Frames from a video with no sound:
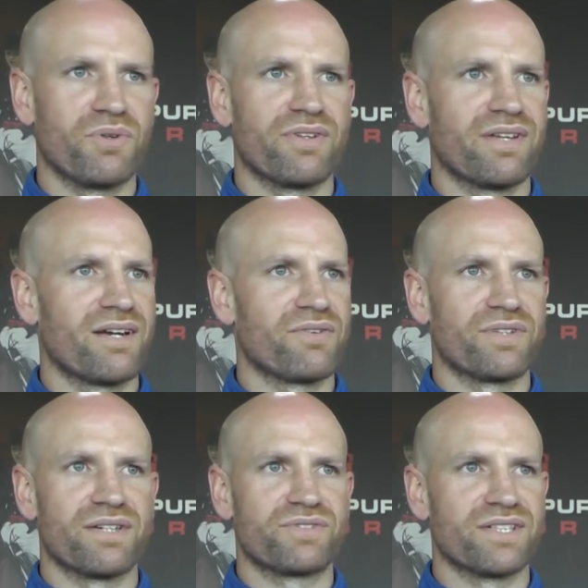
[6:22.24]
that
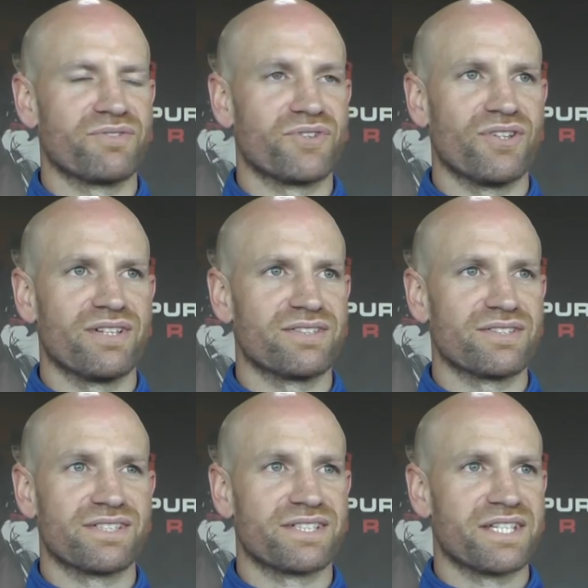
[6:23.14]
Hereford FC have got is
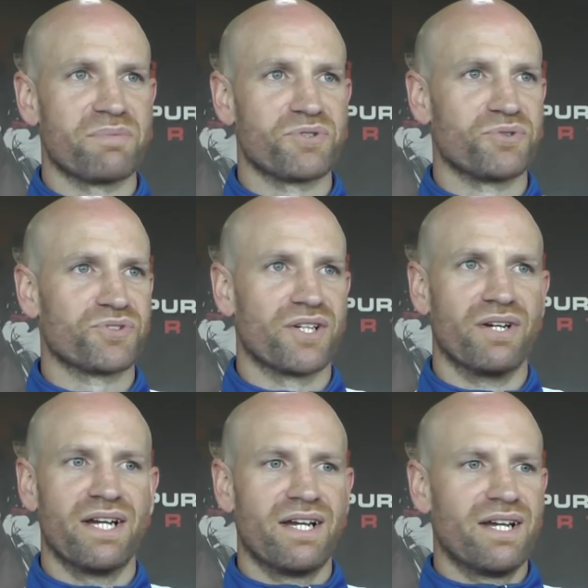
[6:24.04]
just exceptional. So
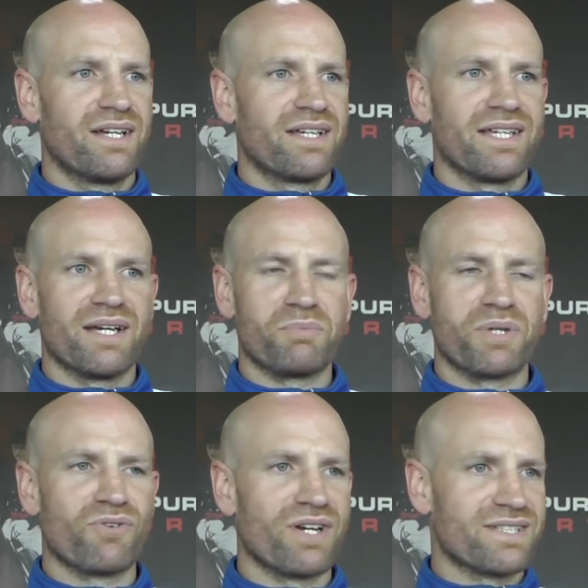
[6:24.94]
yeah, it would be
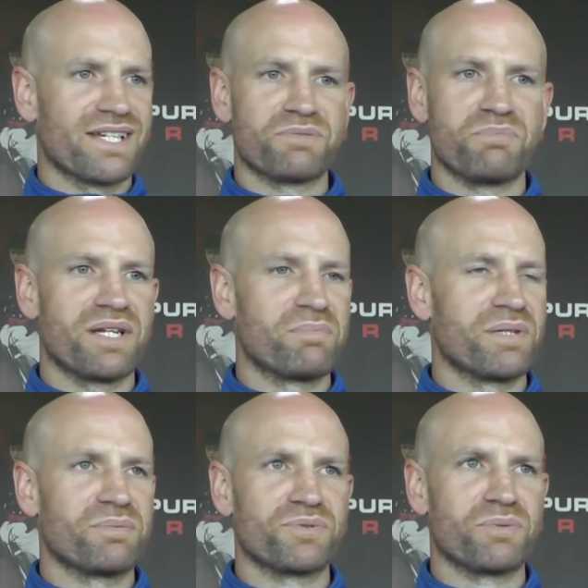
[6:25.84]
great to get as many
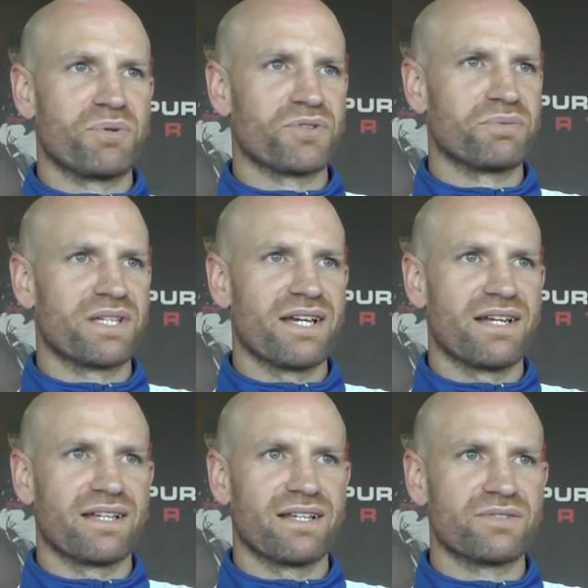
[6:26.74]
people as we possibly
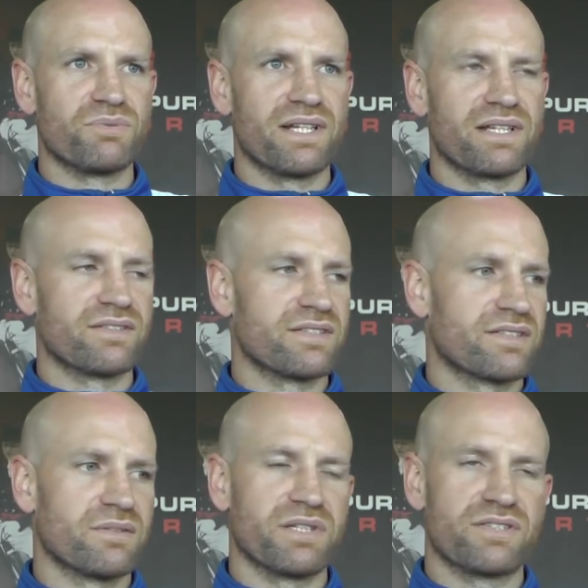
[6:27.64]
can against Welling, because it's
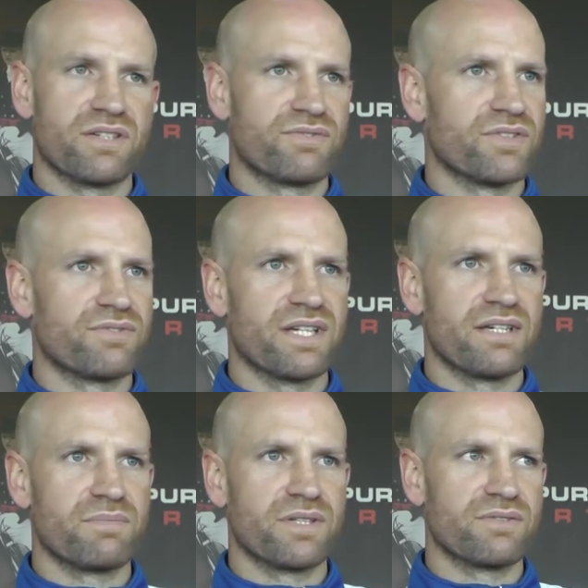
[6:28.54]
going to be a tough
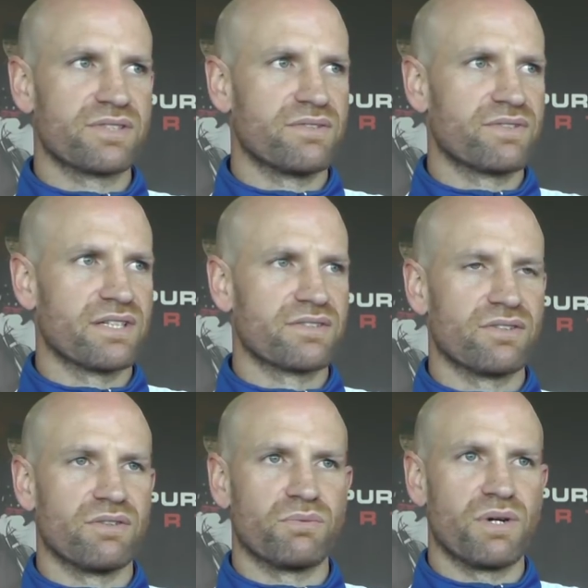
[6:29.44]
game. Steve King's
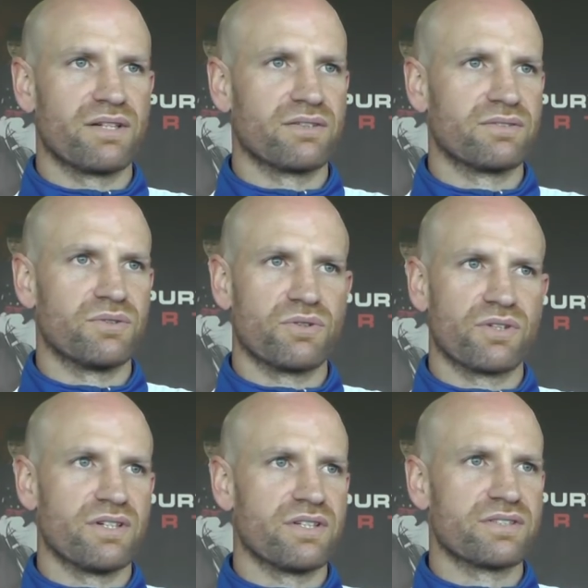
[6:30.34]
got a well
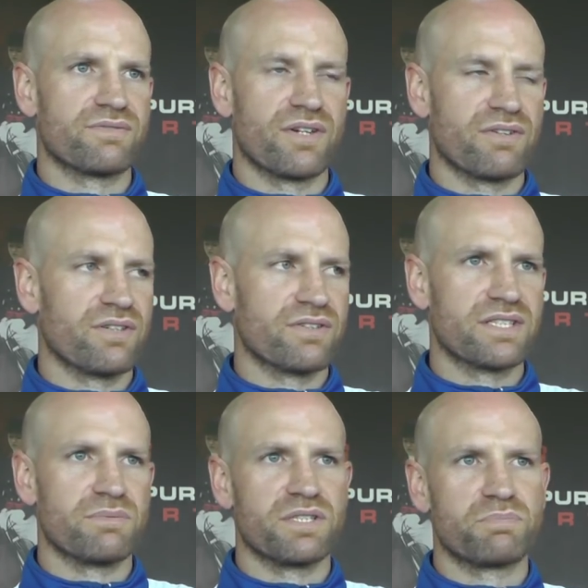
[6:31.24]
organised, very good
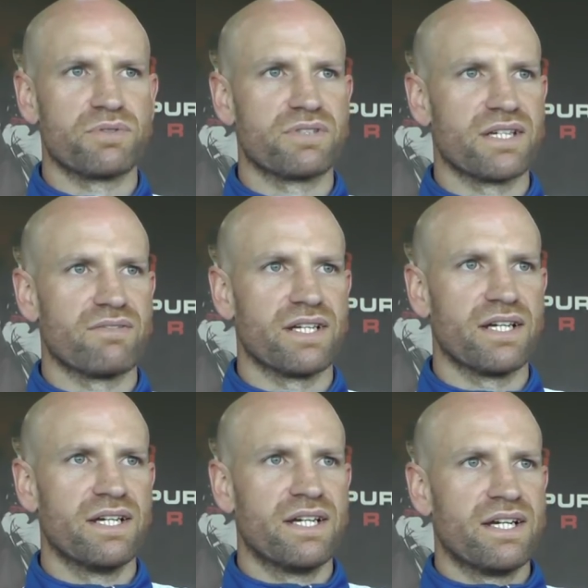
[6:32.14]
team that he's put together
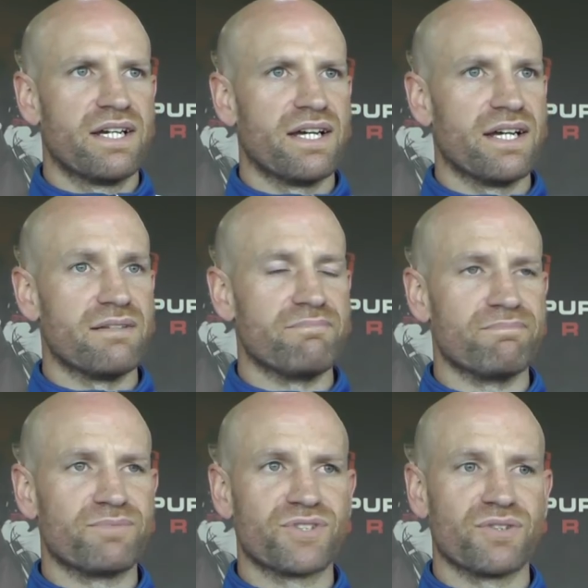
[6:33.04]

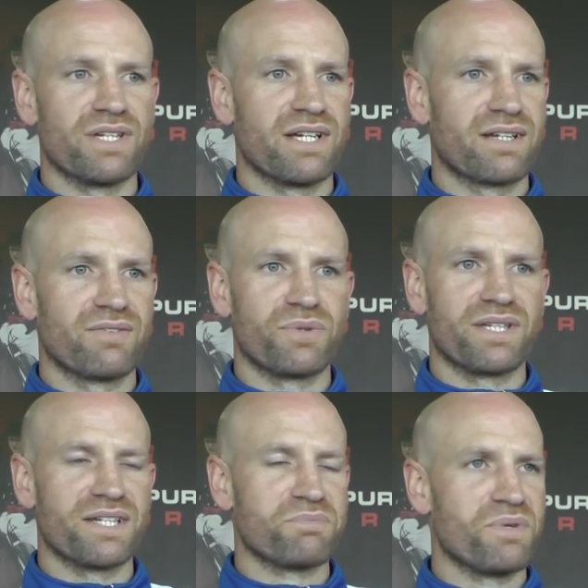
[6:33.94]
there. So yeah, if we can
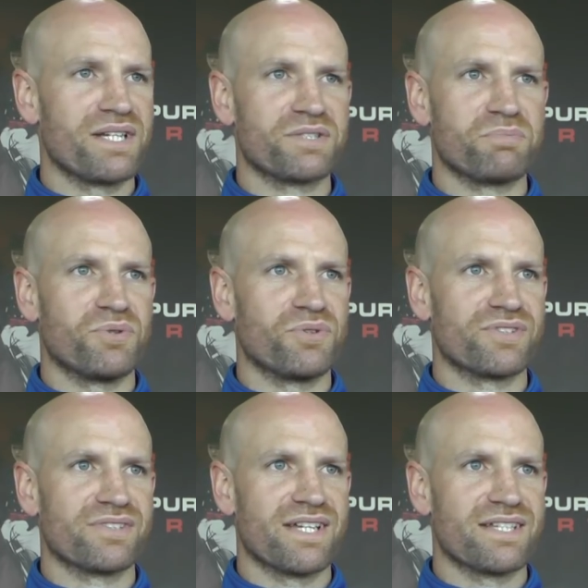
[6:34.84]
get as many supporters
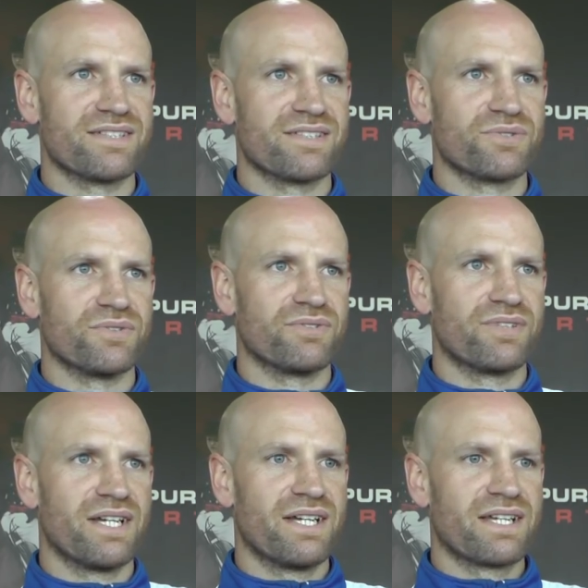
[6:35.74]
as there to sort of
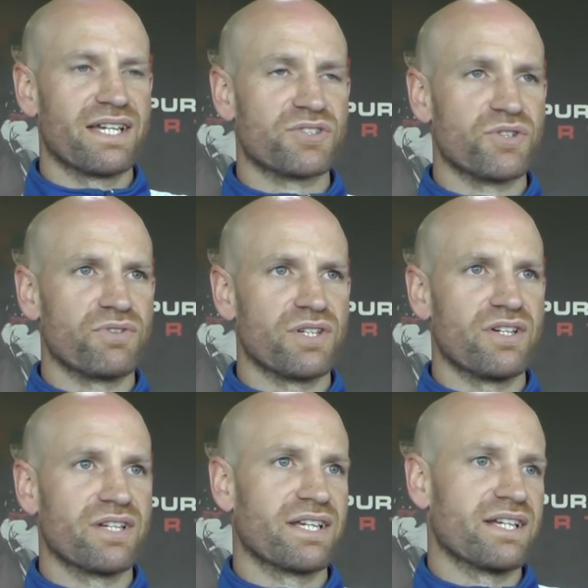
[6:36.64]
get us over the
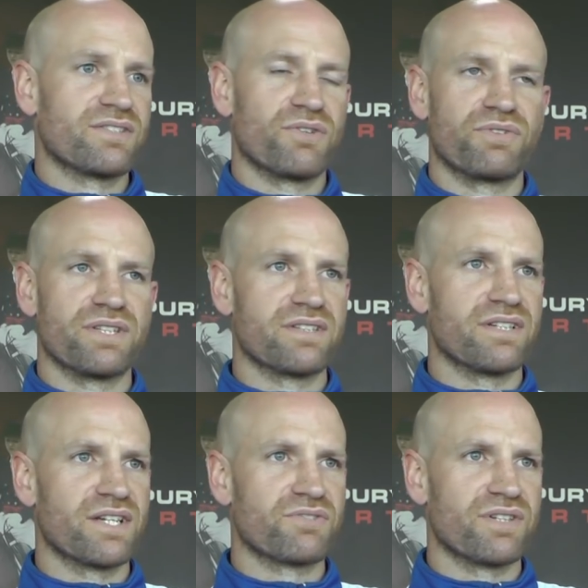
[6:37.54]
line and get us hopefully into the
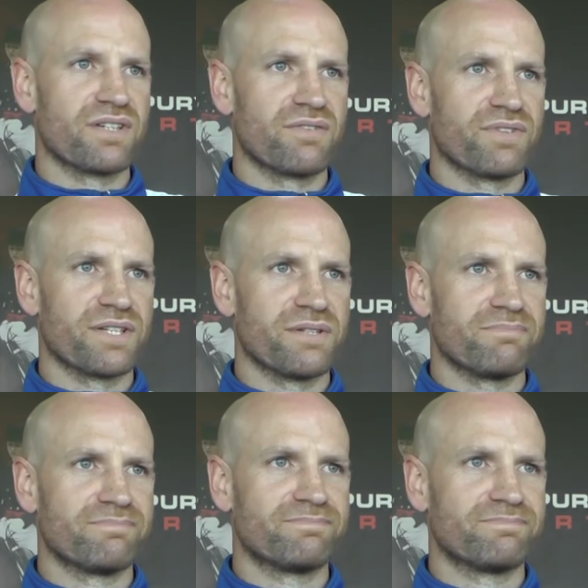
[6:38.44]
next round of the FA Cup.